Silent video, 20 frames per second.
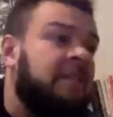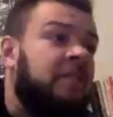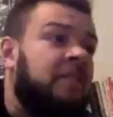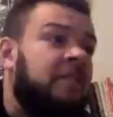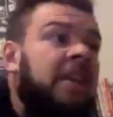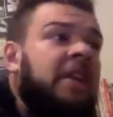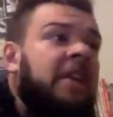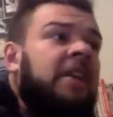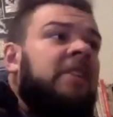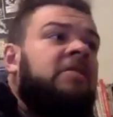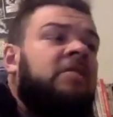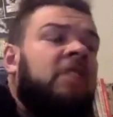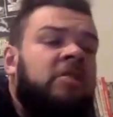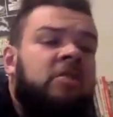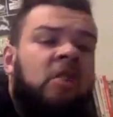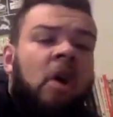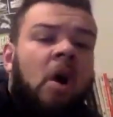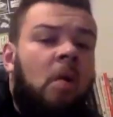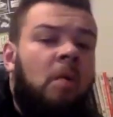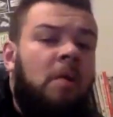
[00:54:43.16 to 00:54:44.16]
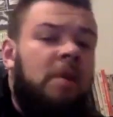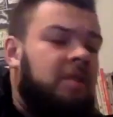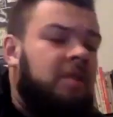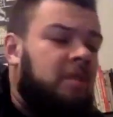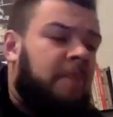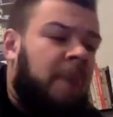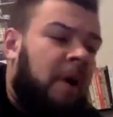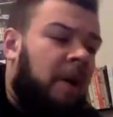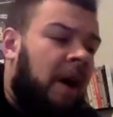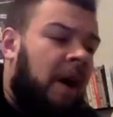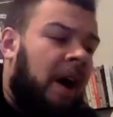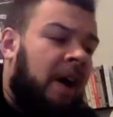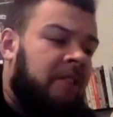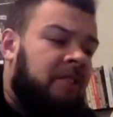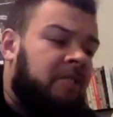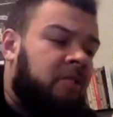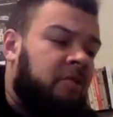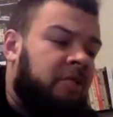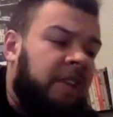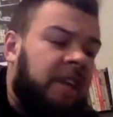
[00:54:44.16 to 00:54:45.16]
the thing. It's always about
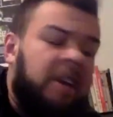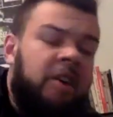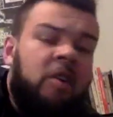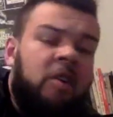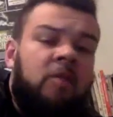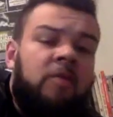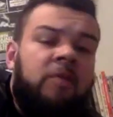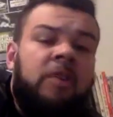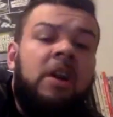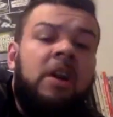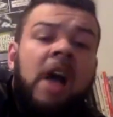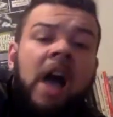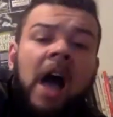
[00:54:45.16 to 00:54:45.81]
hostile takeover.